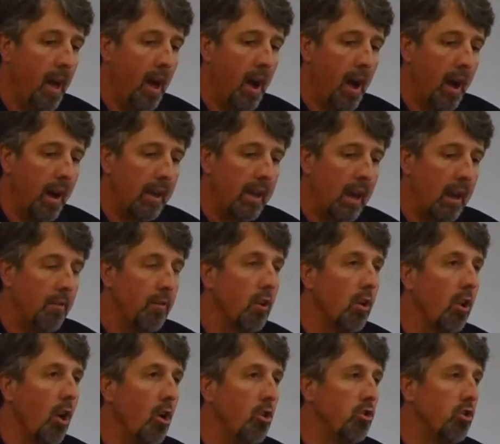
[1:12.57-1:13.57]
Uh, gave
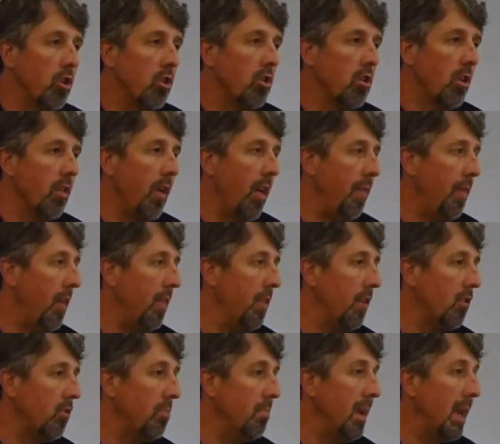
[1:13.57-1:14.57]
closure to that
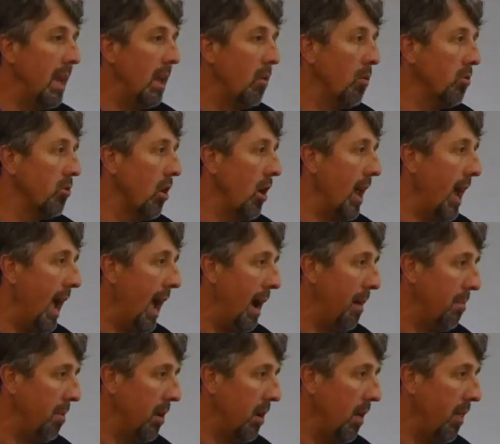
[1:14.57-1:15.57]
this meeting was going to
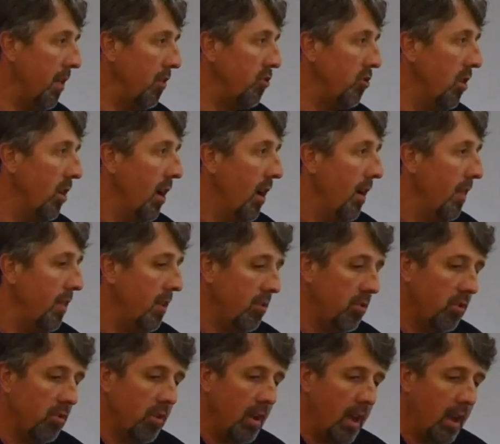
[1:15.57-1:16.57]
happen, and this,
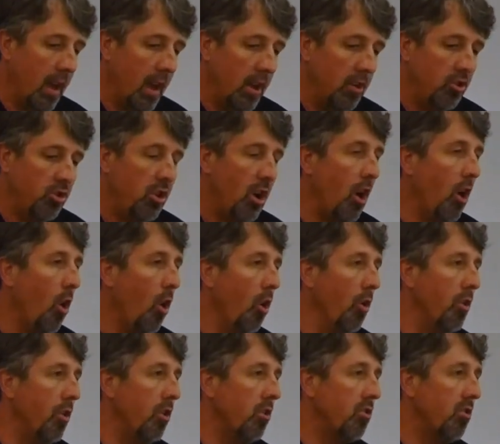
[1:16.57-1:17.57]
this is a, a,
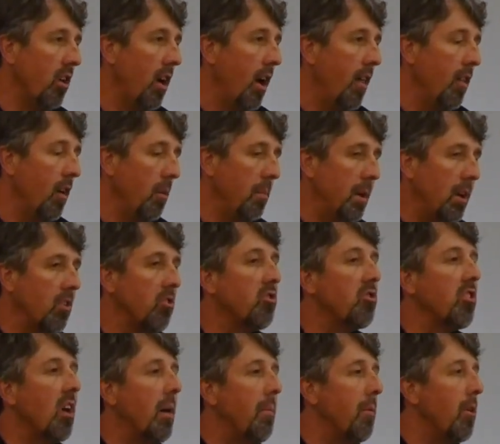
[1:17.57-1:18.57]
shareholders. There'll be a
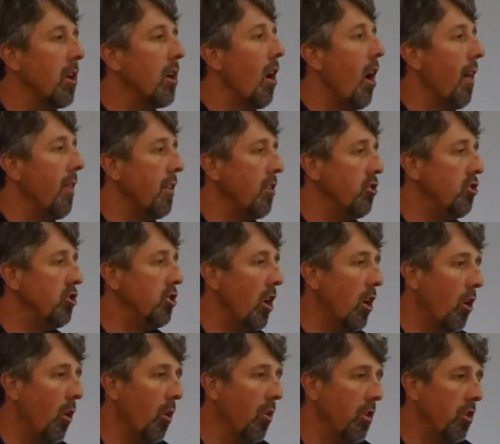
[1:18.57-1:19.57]
summary on this
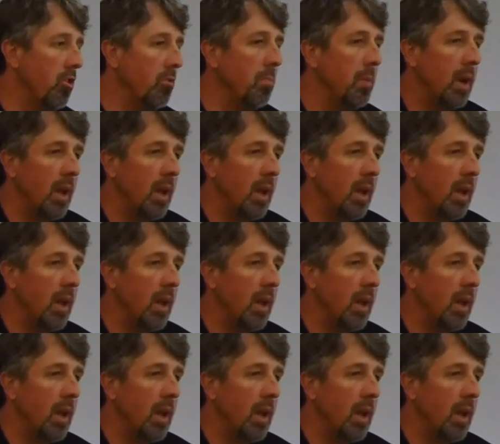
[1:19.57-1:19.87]
shareholders